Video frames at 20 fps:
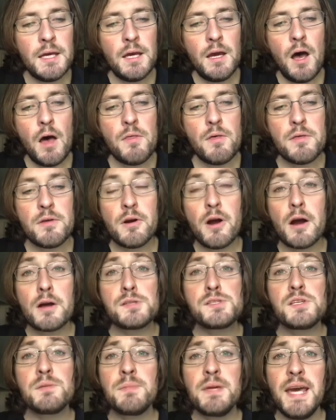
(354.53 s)
Although there are
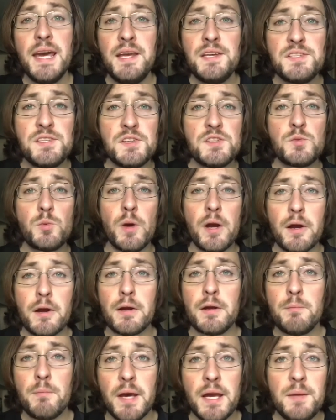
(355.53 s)
some cases where
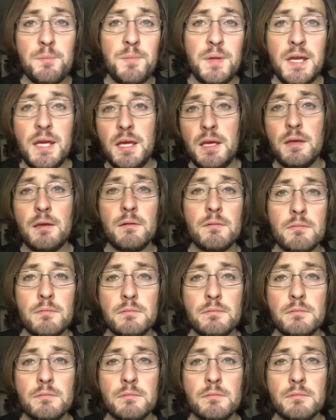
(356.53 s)
it might be